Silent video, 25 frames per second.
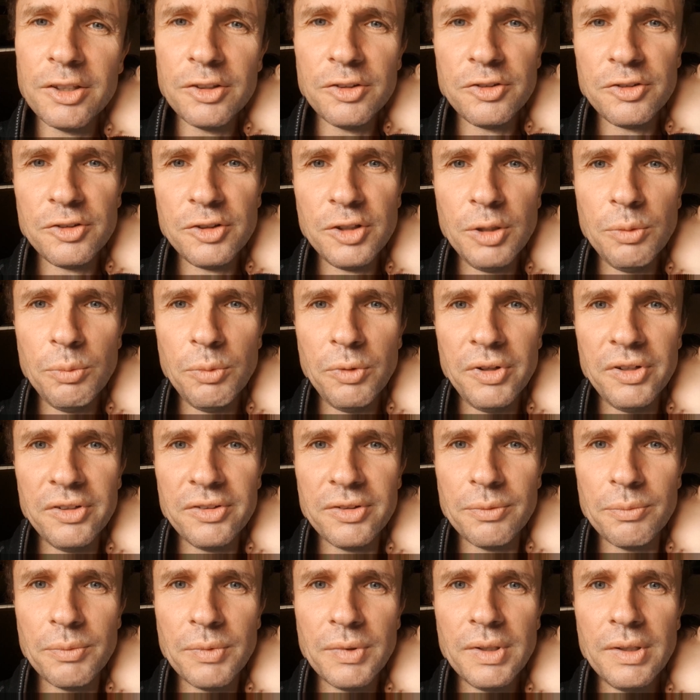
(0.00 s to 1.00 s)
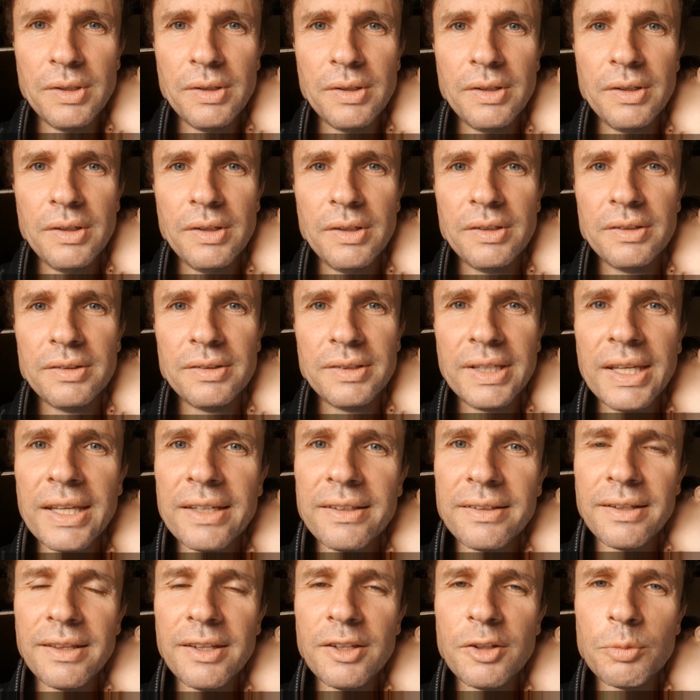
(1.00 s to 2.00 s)
consumerism to get
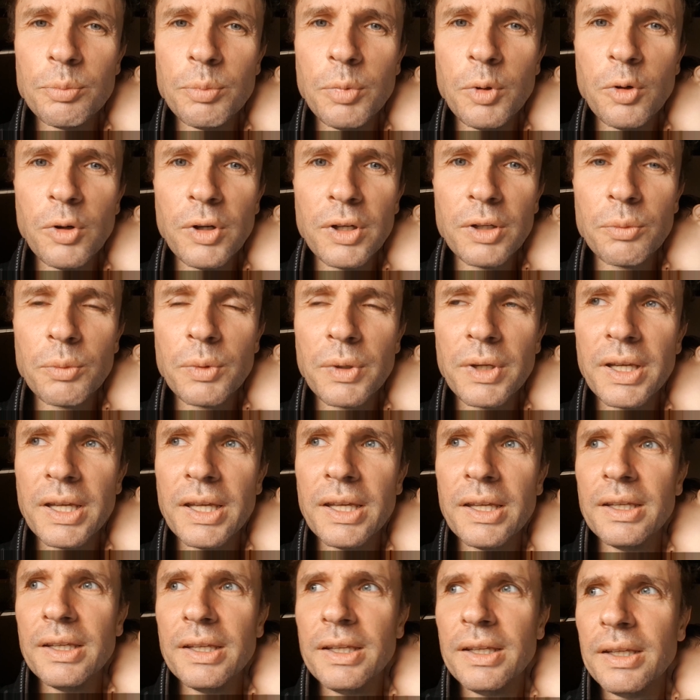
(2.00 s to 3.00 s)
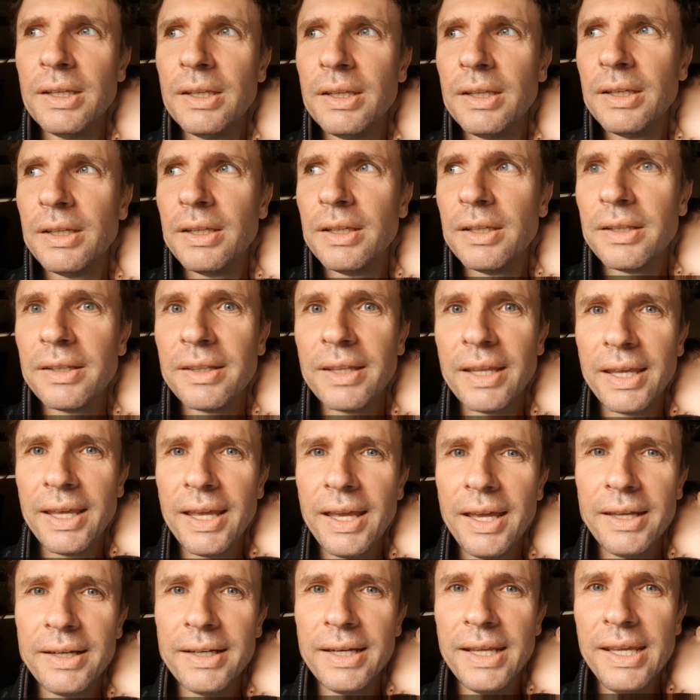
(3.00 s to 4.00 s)
to this point where they
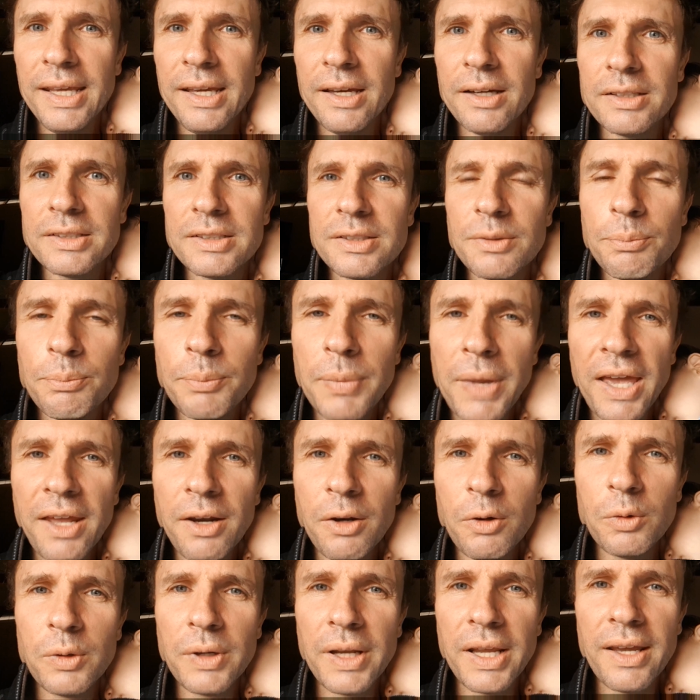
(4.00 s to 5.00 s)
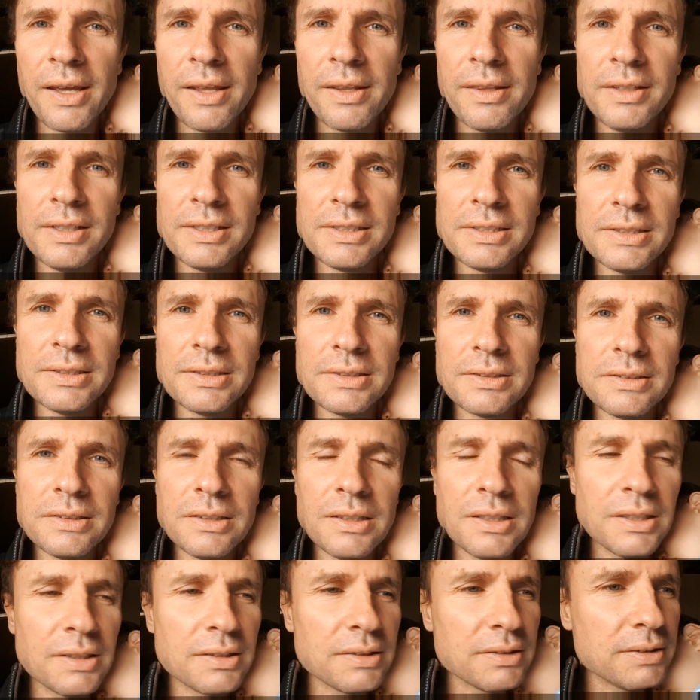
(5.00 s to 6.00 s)
are now. It's a battle now. This is
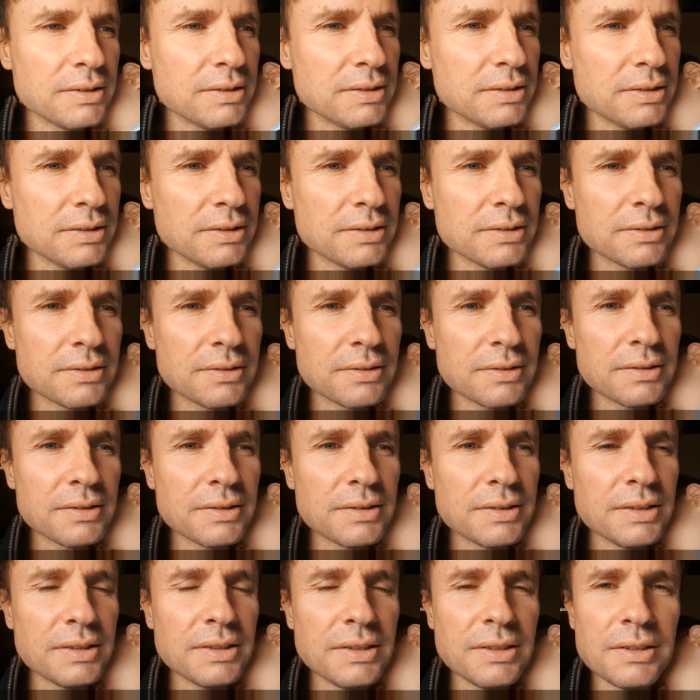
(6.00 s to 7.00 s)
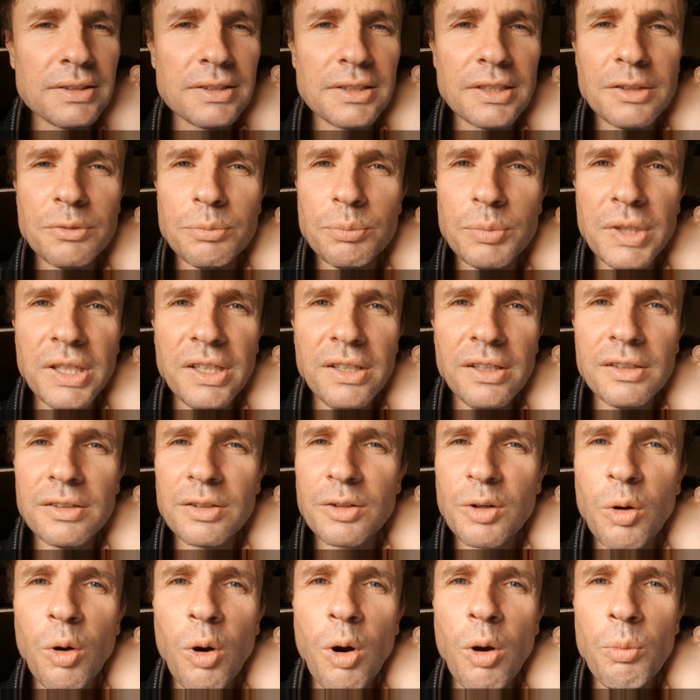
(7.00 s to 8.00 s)
as big as
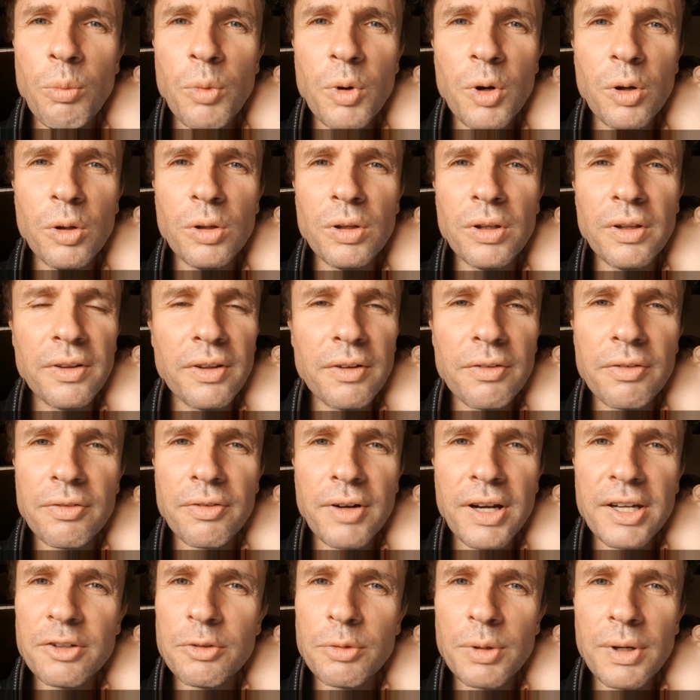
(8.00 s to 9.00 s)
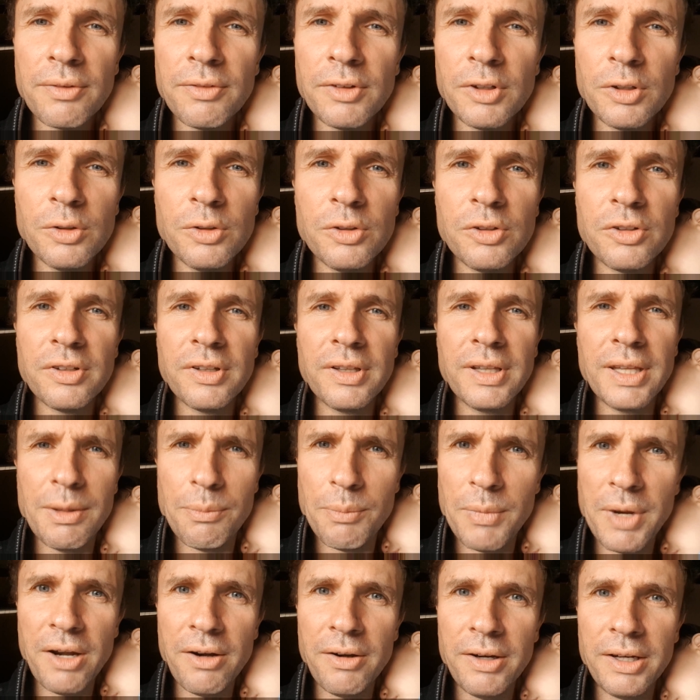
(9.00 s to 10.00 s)
Cromwell and the French Revolution, the
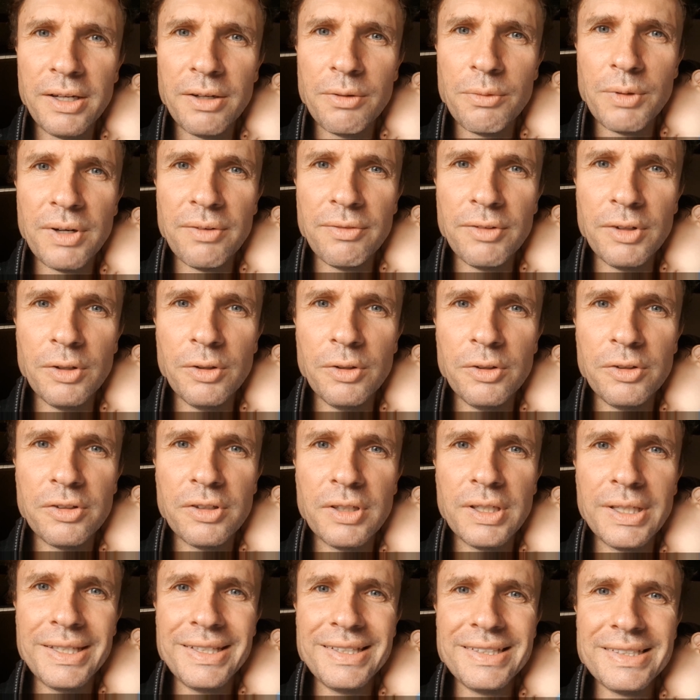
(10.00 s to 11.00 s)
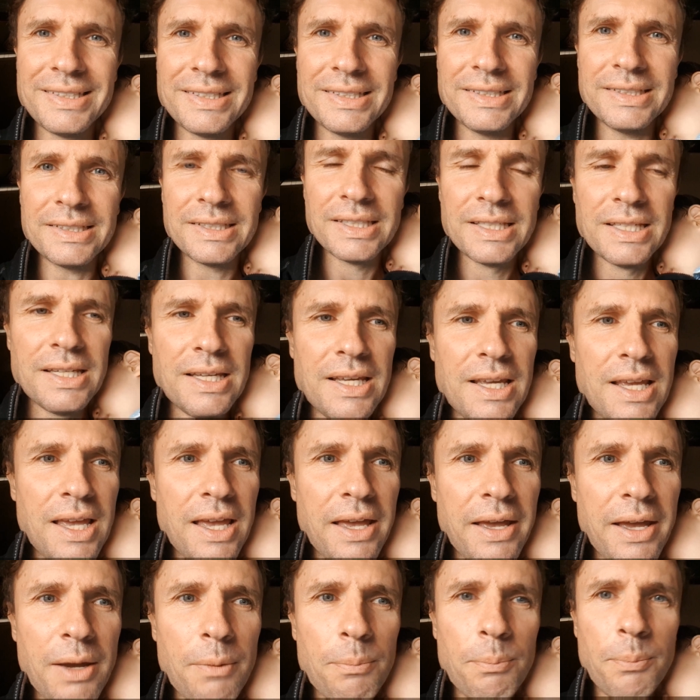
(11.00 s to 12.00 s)
American Revolution. This is
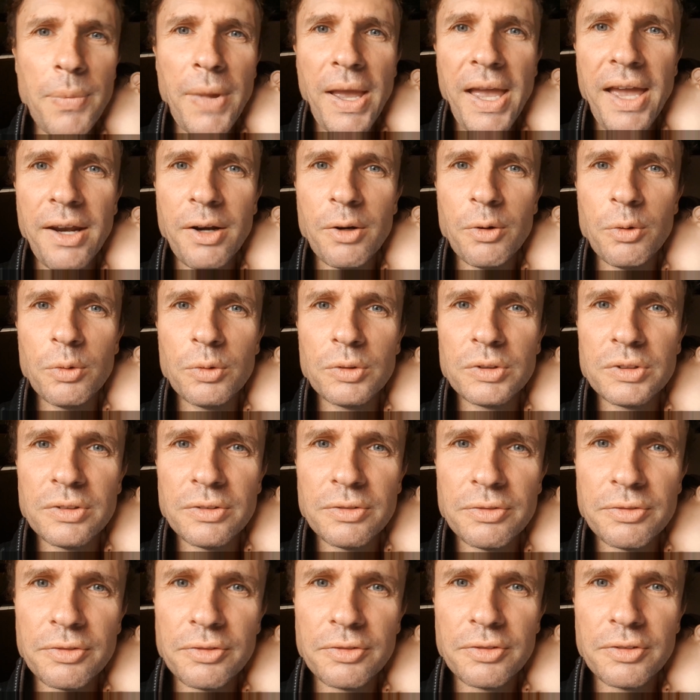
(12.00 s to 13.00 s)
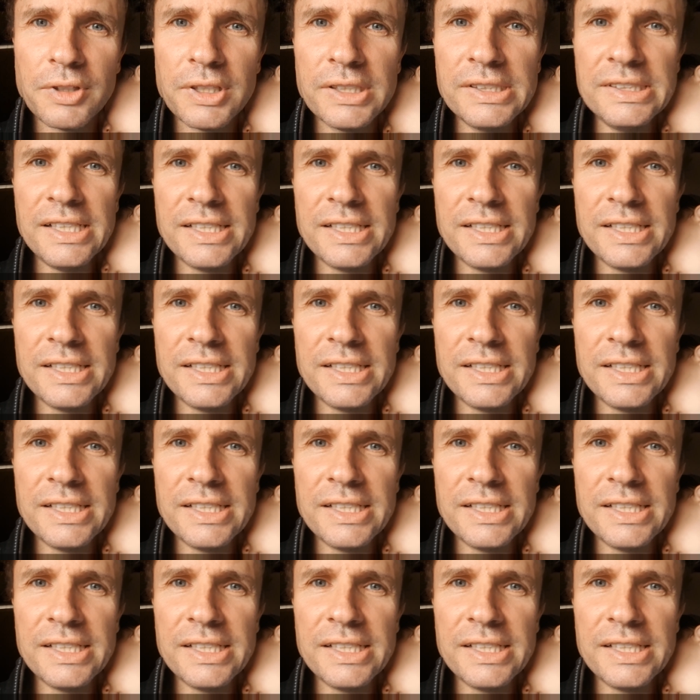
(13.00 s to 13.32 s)
a battle to free